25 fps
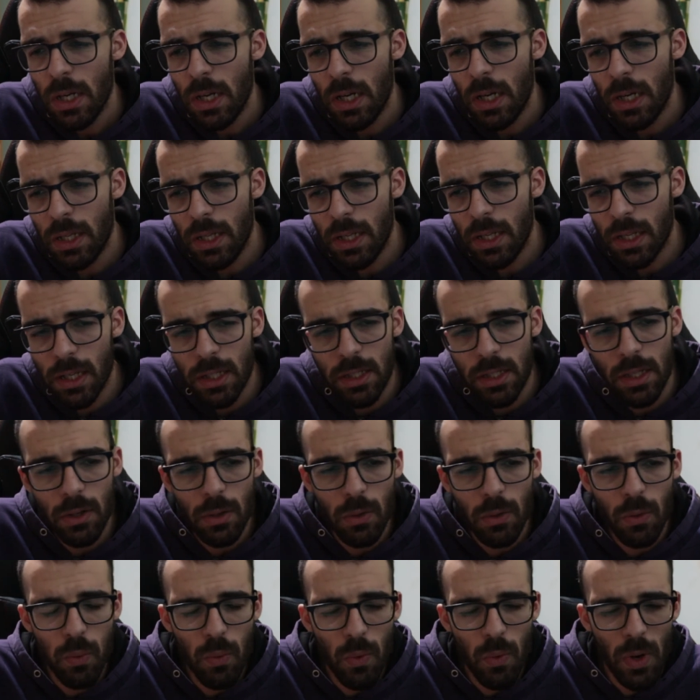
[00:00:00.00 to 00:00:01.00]
I think it's
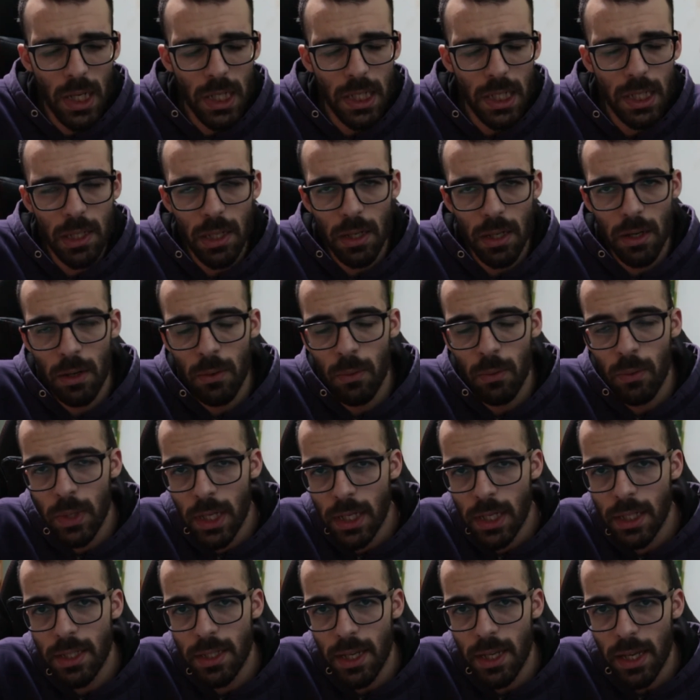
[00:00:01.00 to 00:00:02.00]
quite a
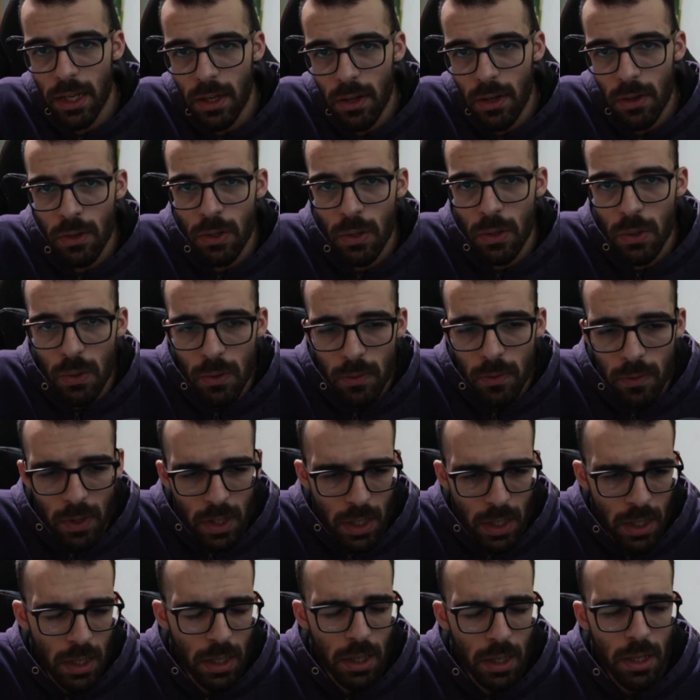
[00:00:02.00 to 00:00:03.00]
weak take on
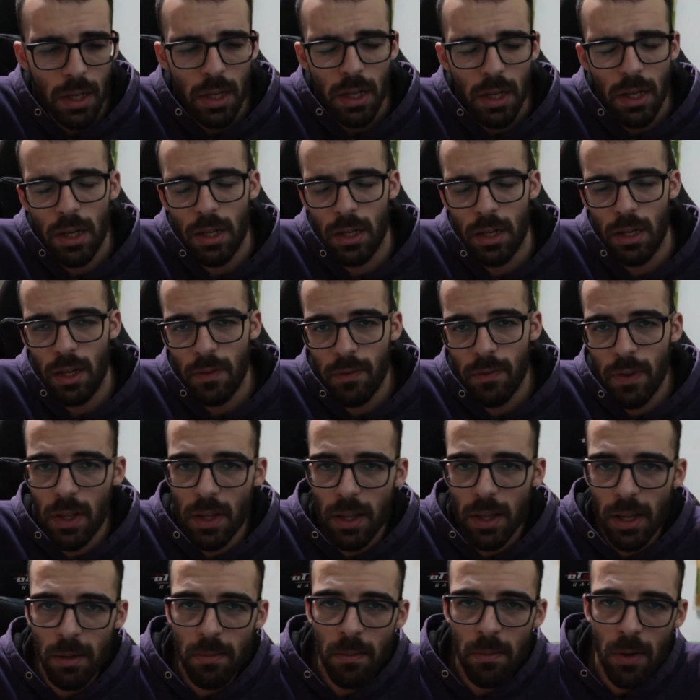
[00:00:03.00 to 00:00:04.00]
Hoover. I
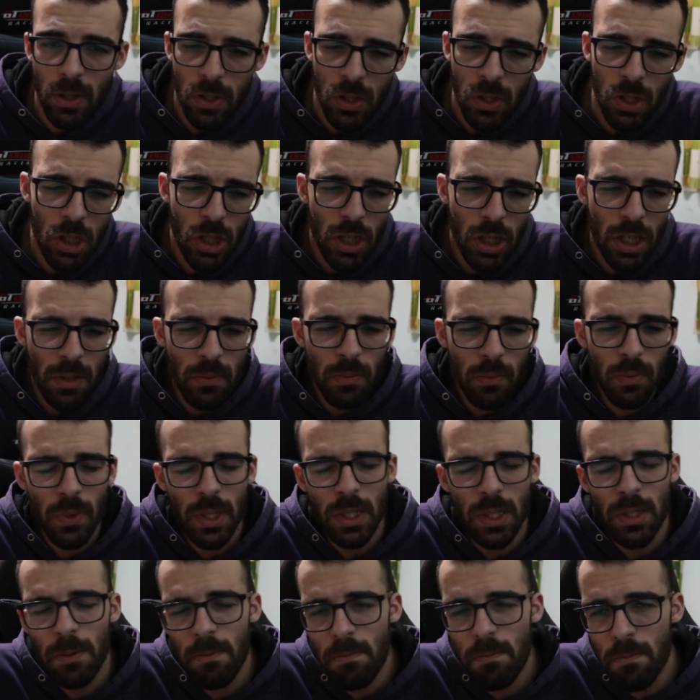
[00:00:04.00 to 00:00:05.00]
felt like Martin Sheen
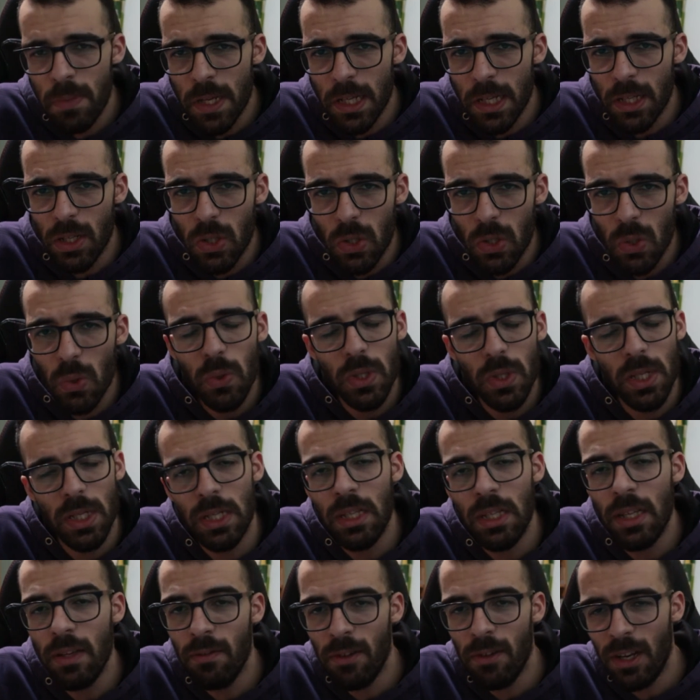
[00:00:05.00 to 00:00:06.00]
went a bit too
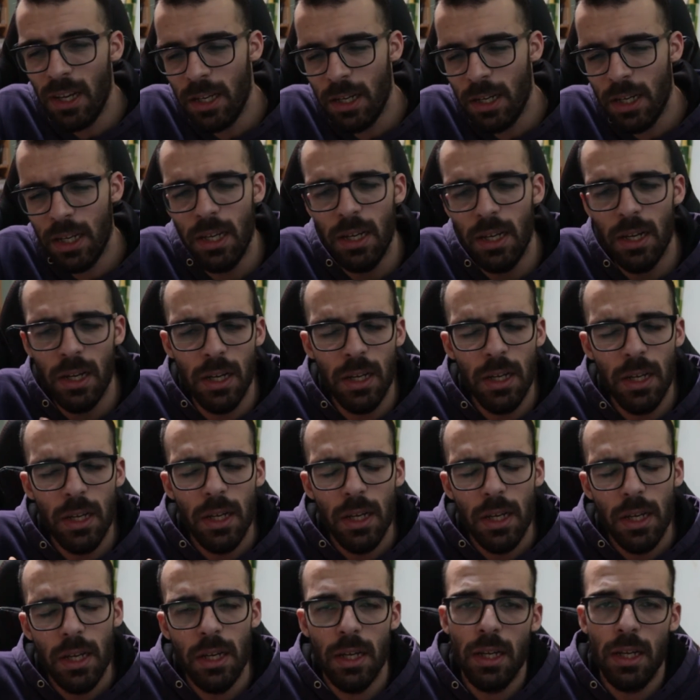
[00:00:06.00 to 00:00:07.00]
Disney villain here
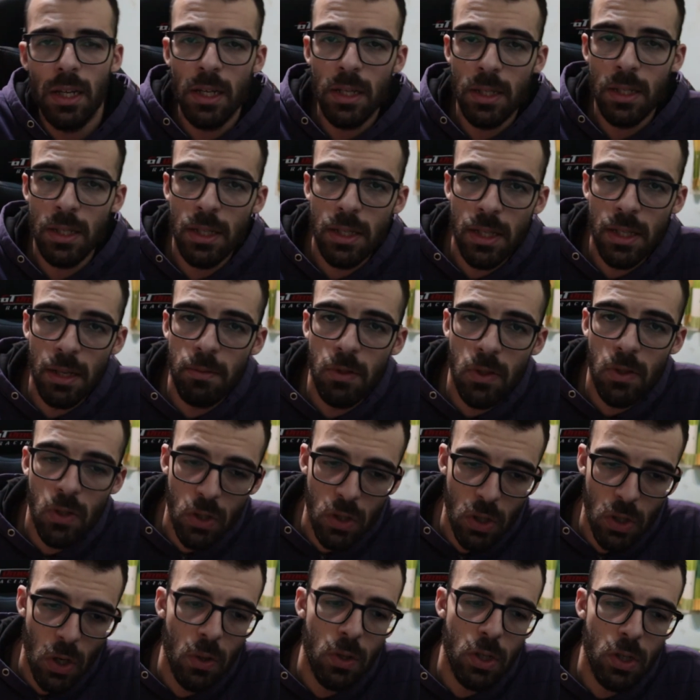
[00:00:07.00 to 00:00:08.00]
in his attempts to
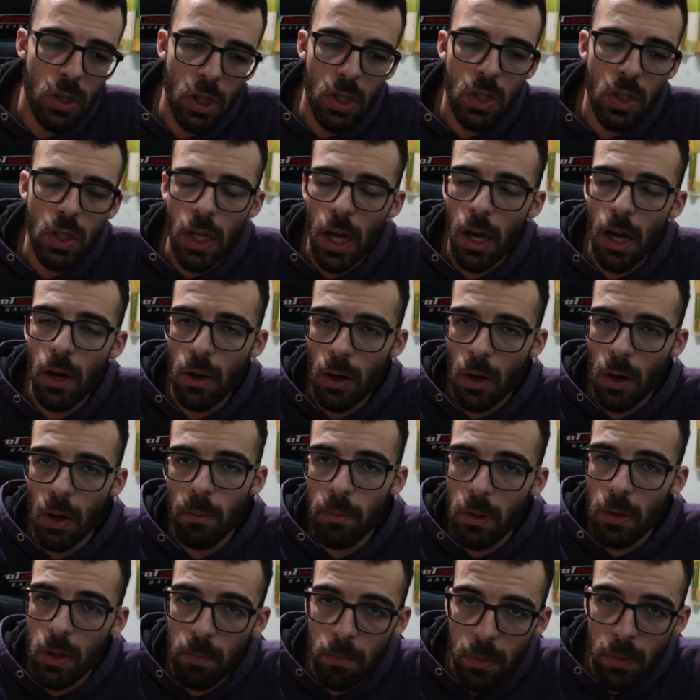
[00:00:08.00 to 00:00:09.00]
show just how
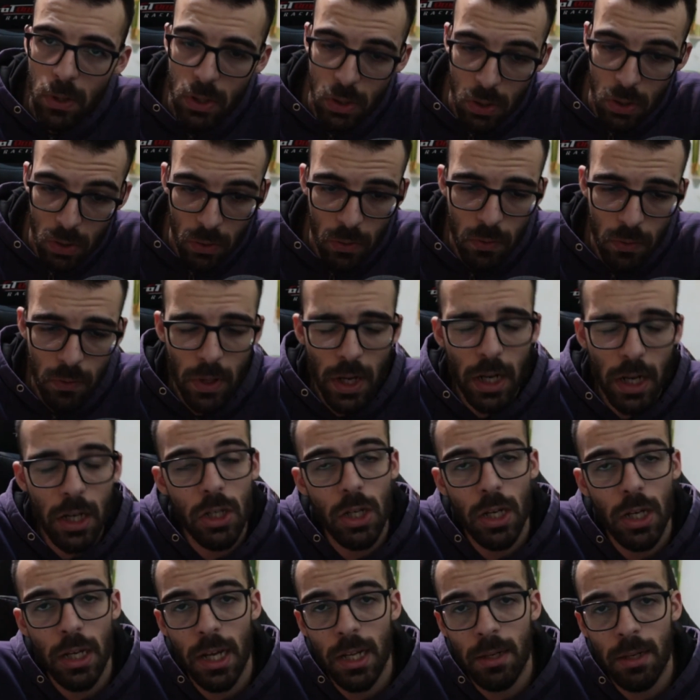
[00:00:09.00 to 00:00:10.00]
horrible a person Hoover
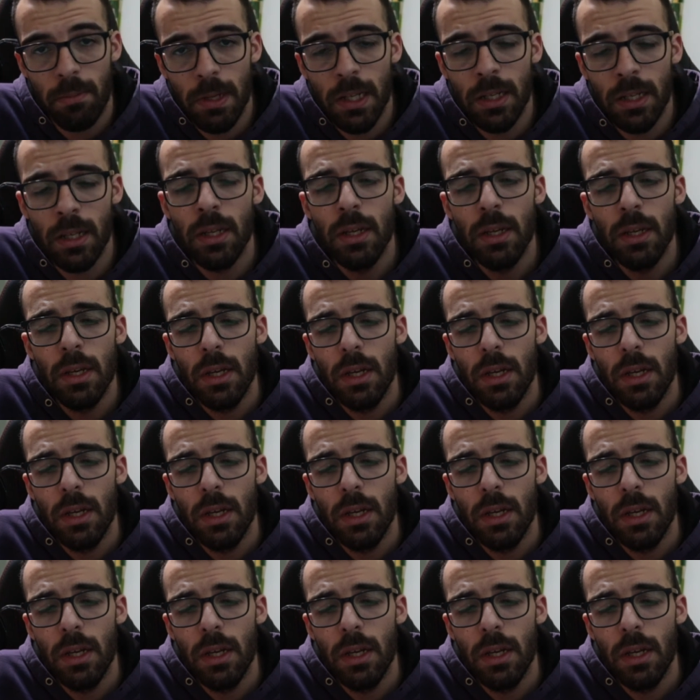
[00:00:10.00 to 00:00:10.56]
actually had been.